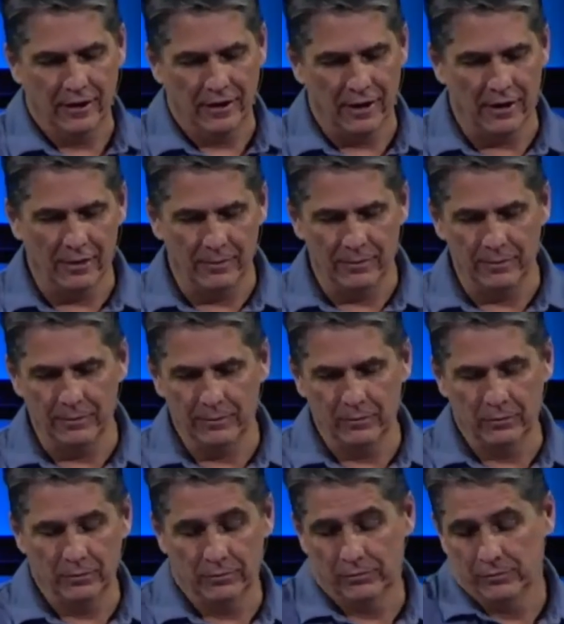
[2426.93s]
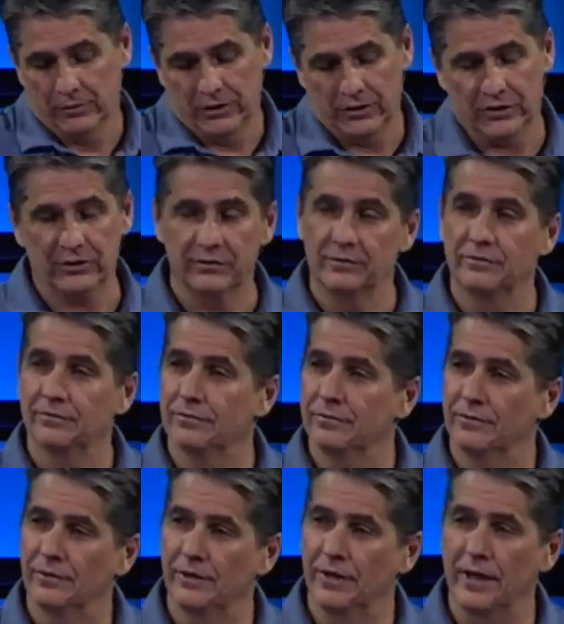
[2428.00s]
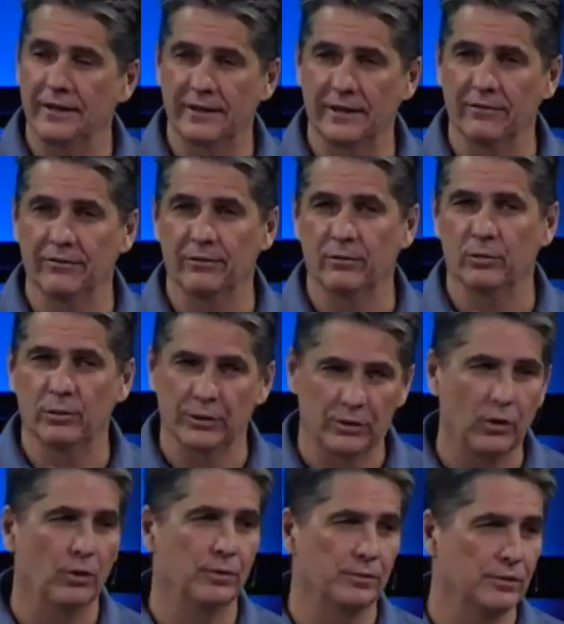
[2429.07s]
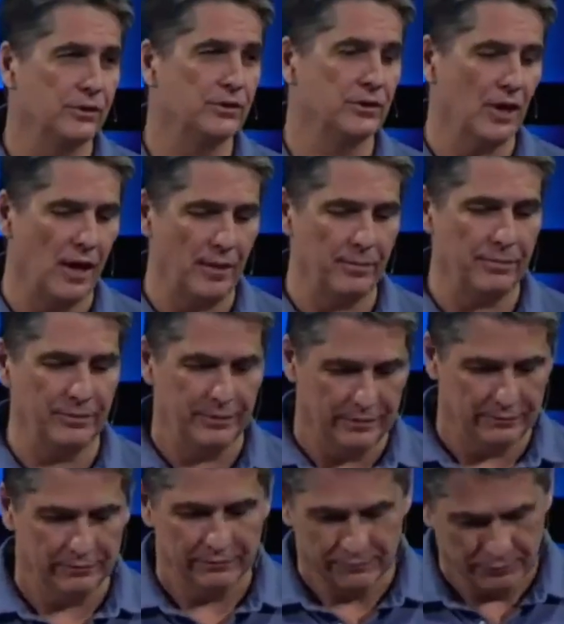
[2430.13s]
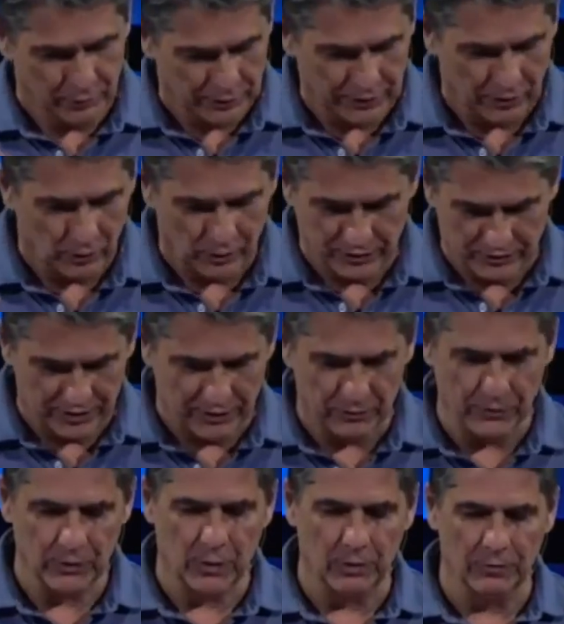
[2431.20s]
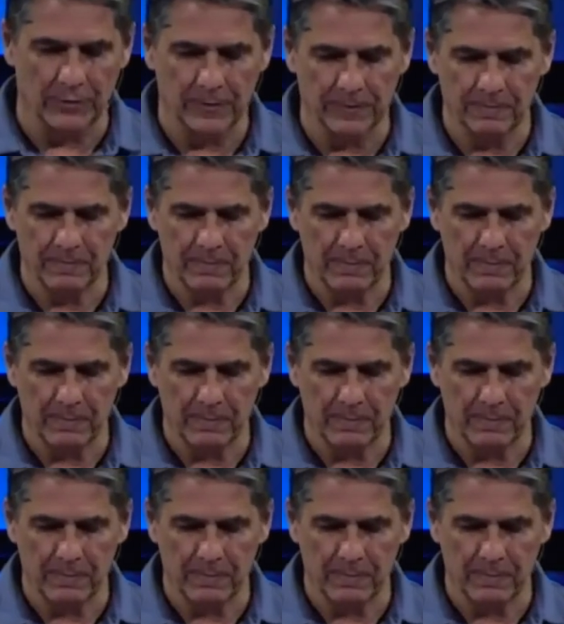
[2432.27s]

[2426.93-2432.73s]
um, just the idea of we told him to stop and we did it once and it was over.